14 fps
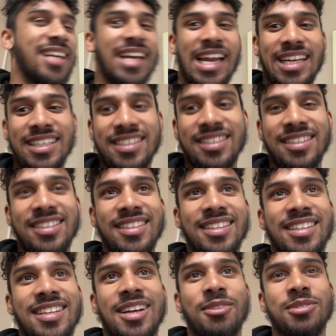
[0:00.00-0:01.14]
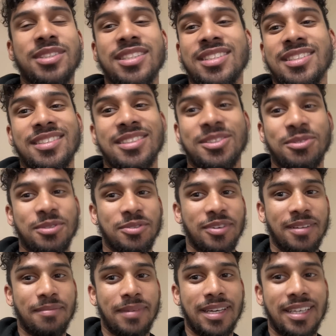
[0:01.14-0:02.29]
And I was just gonna do it for the
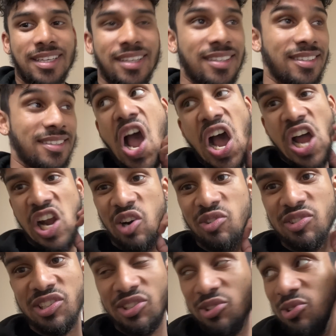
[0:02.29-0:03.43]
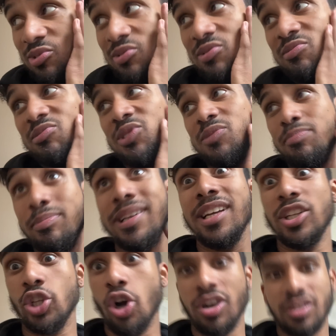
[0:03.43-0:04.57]
money. And I don't think you should be a
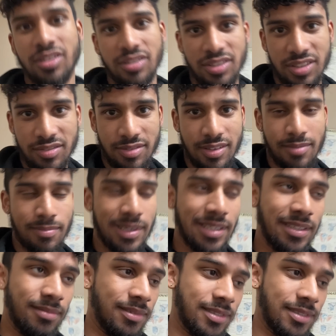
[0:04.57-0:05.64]
doctor just for the money.